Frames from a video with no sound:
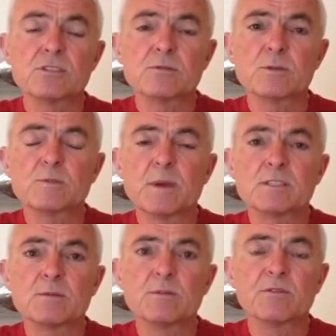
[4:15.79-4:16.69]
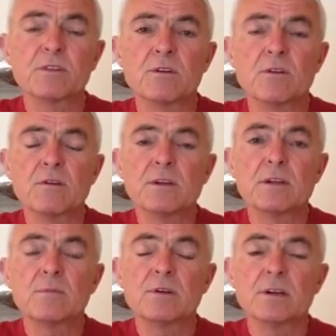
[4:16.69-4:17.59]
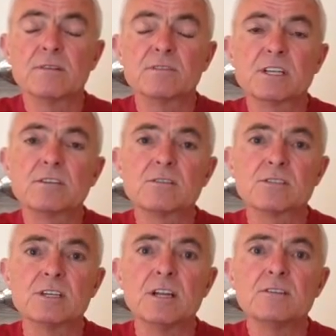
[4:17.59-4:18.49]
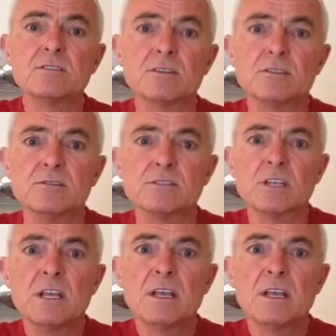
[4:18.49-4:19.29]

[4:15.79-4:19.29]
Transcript: is responsible for the growing number of centers and institutes